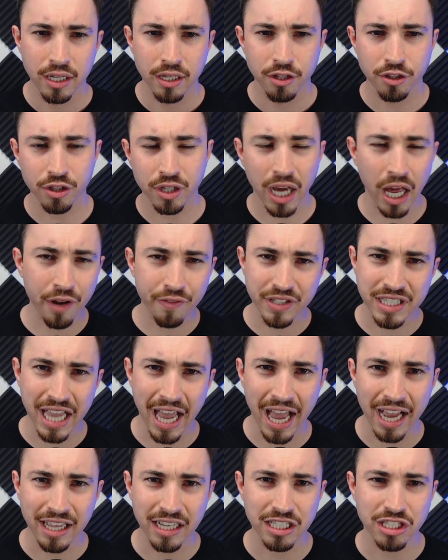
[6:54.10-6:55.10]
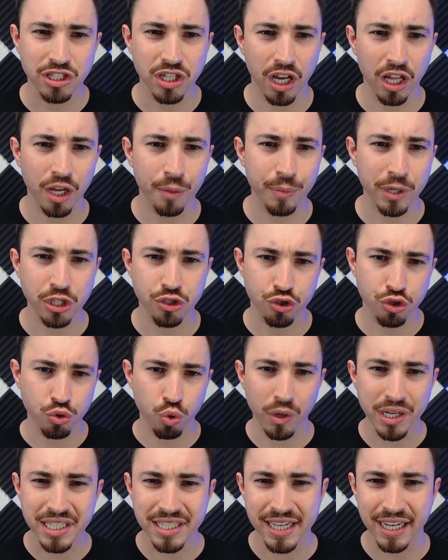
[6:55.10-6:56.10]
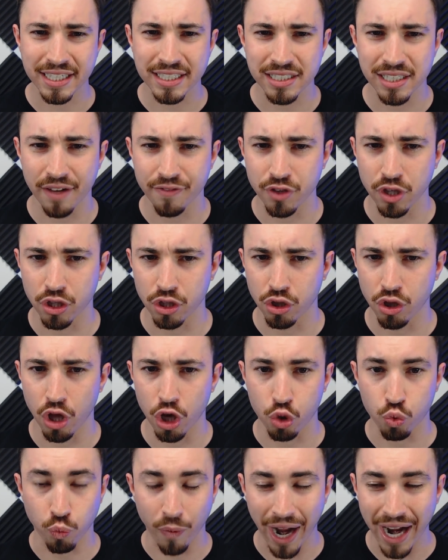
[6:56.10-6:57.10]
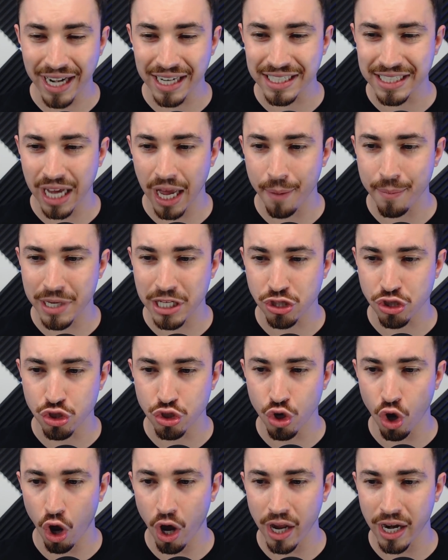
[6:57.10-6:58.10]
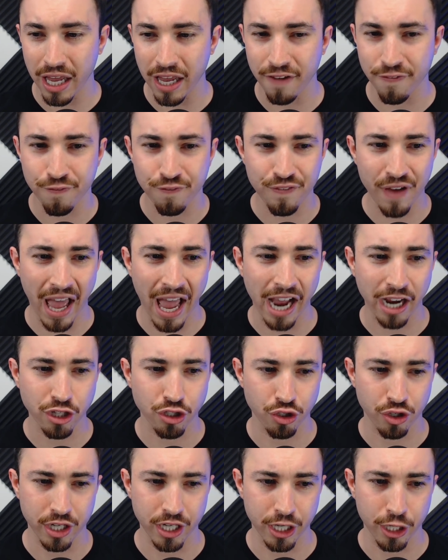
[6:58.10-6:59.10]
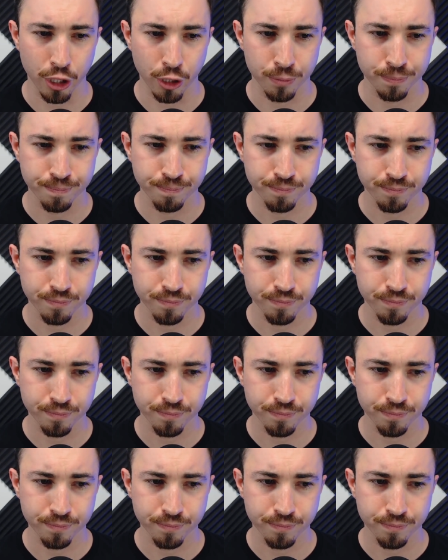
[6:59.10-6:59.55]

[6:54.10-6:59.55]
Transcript: They're kind of attacking each other, but there's 20 seconds left on the clock. Riding time is not a factor here.